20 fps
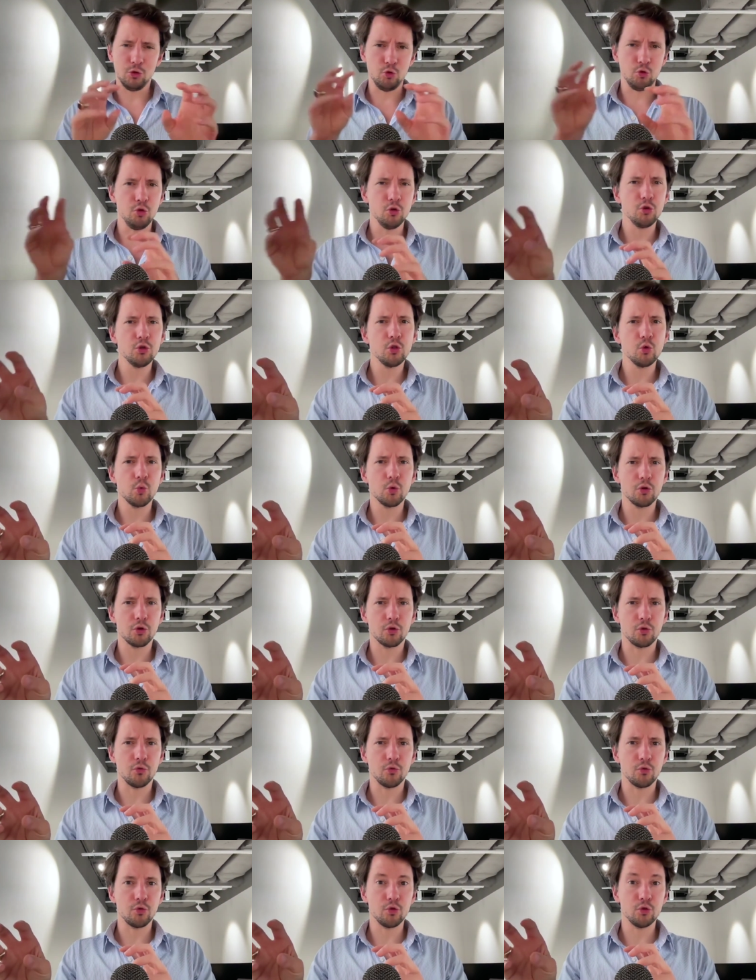know you want to
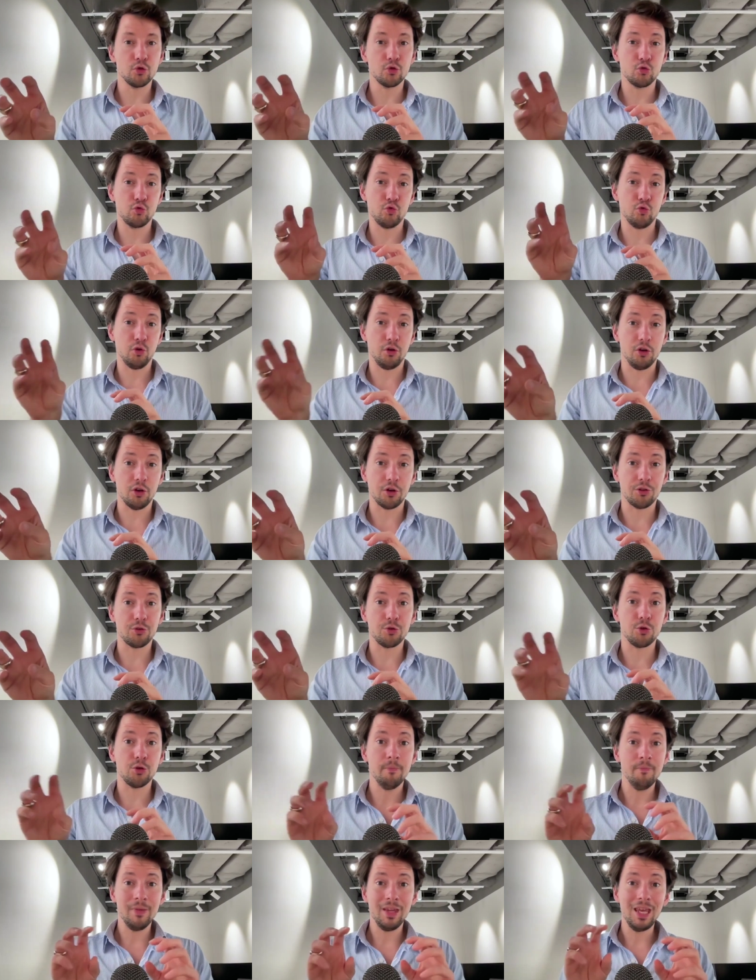convert to another